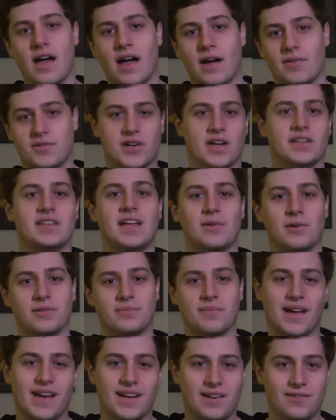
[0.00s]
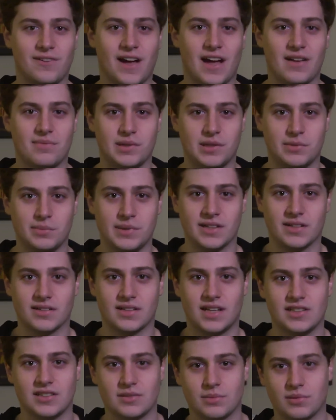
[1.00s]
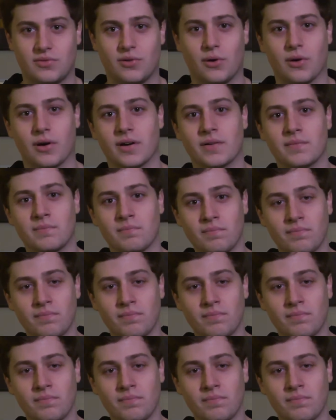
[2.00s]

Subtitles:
I've tried that with my 85 millimeter lens before.